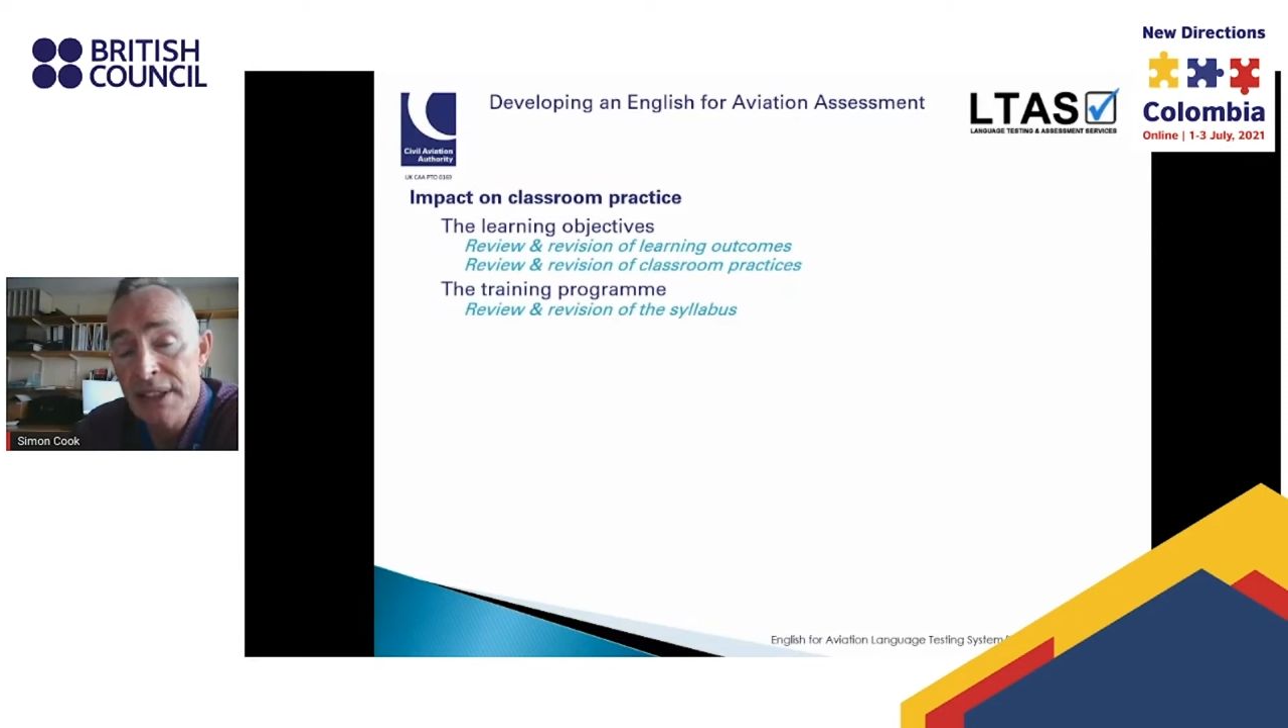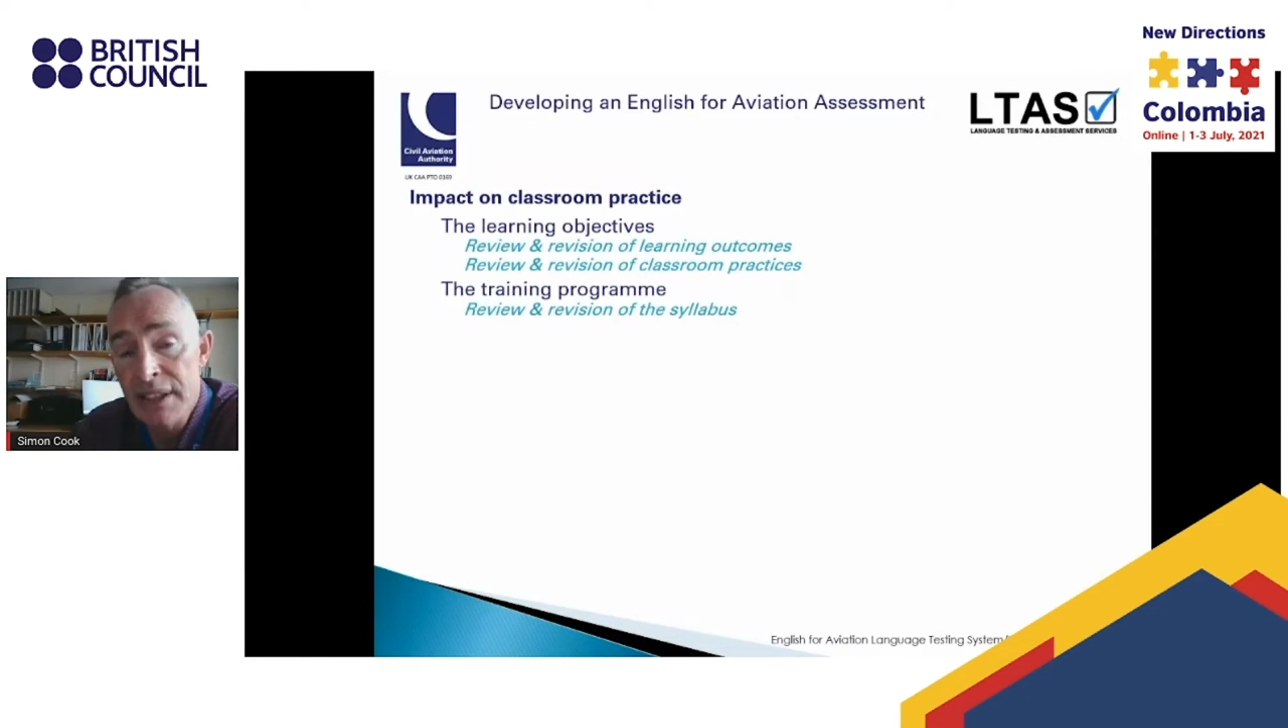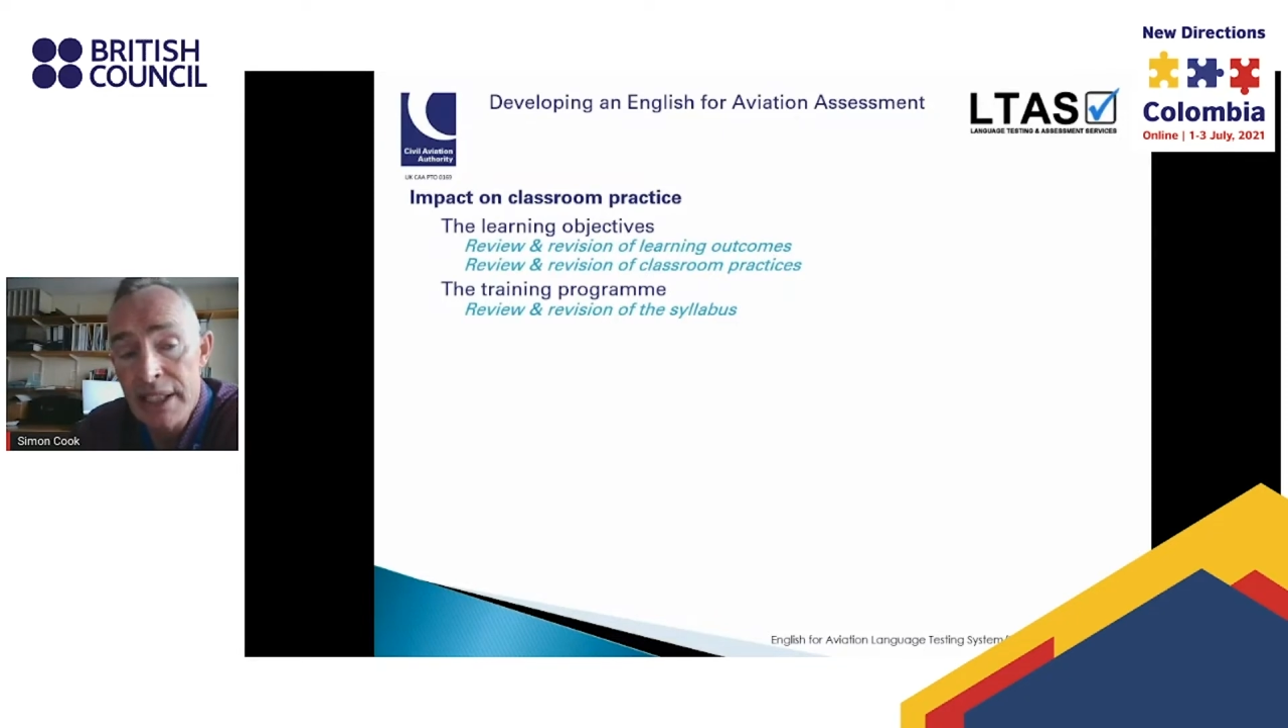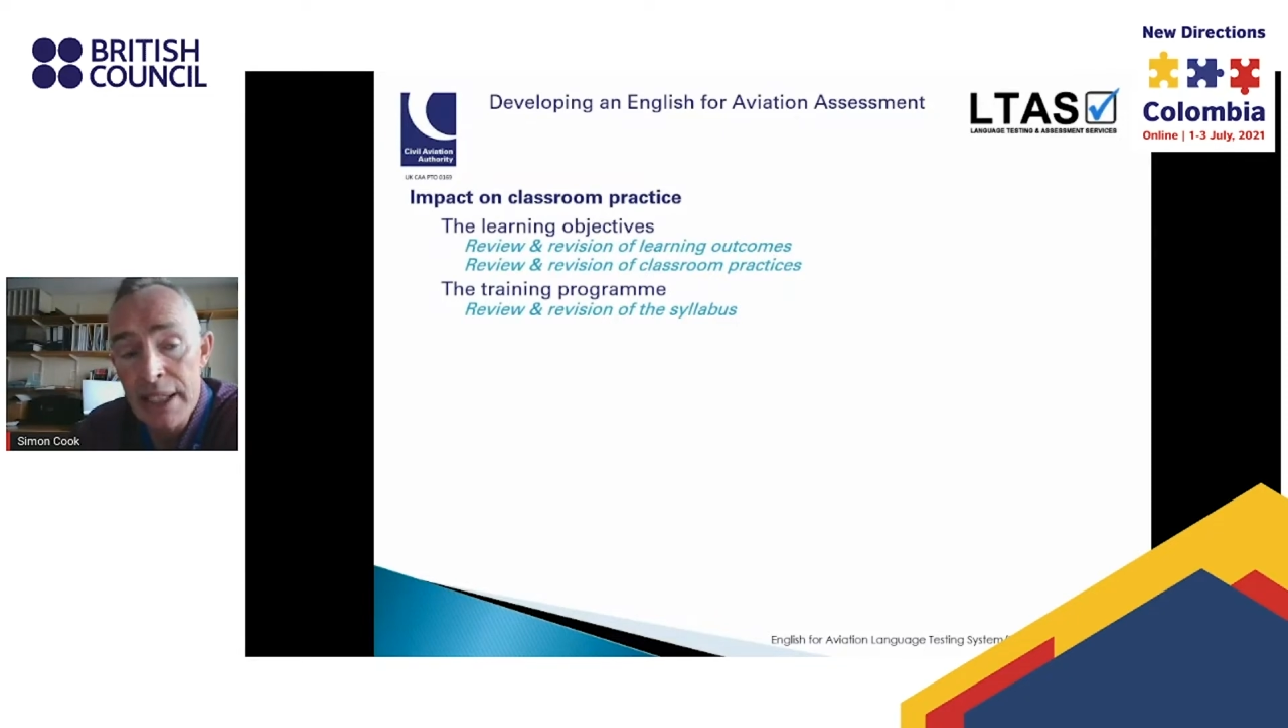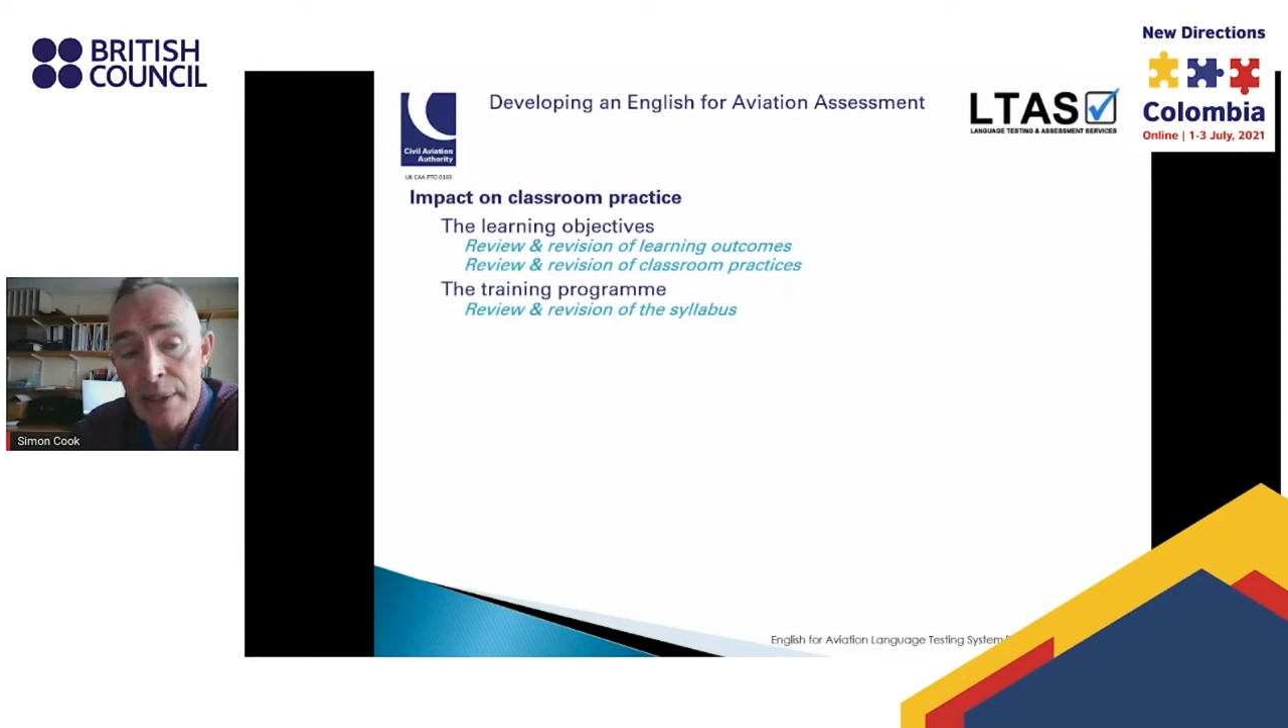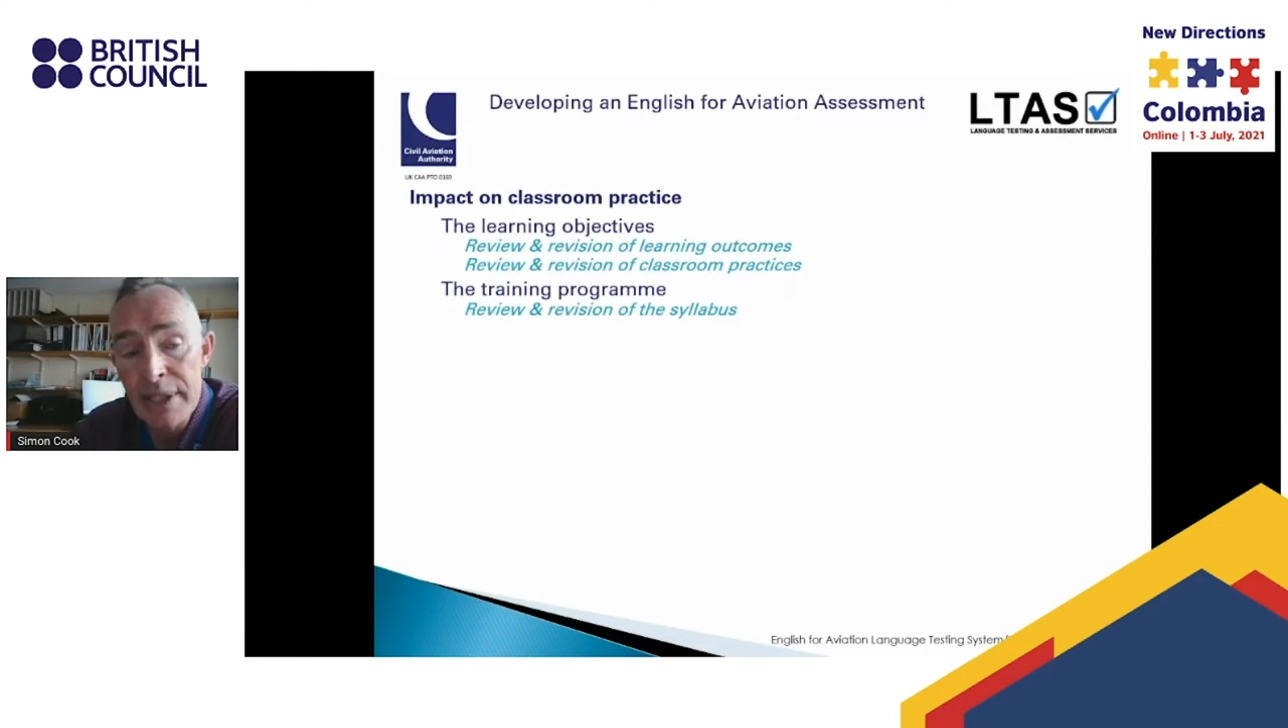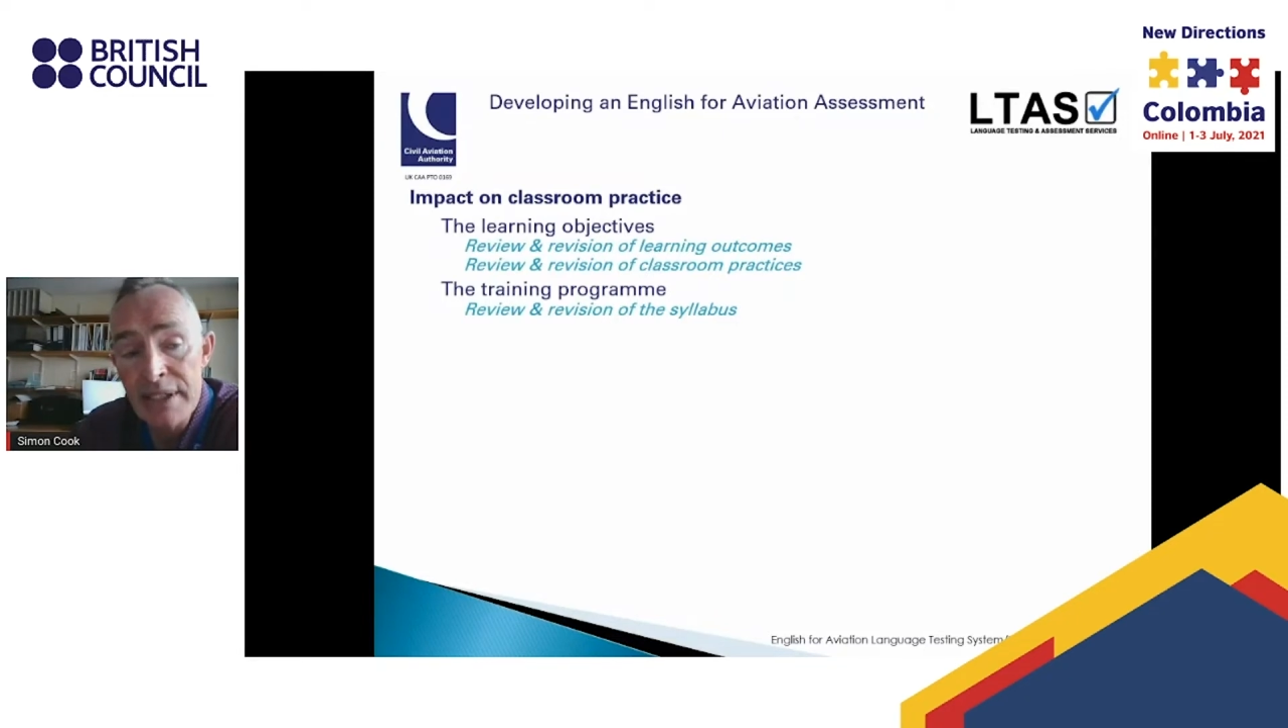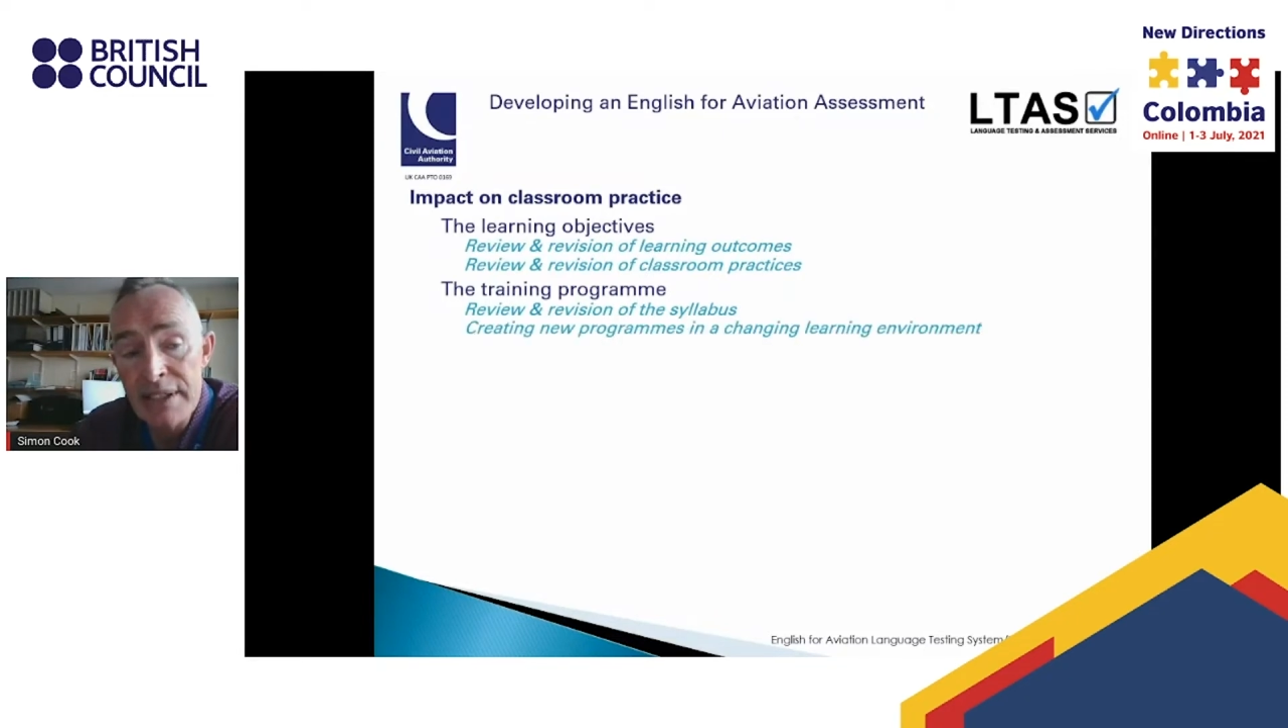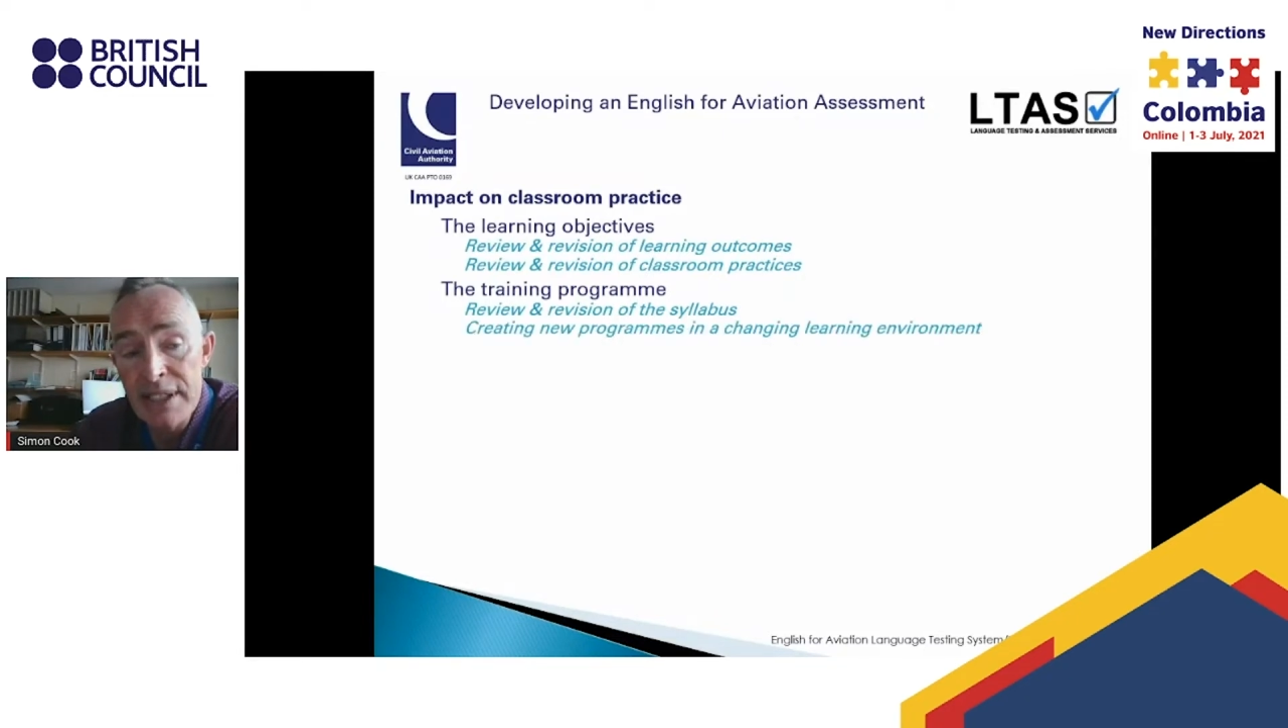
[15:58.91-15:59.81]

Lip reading: that ICAO had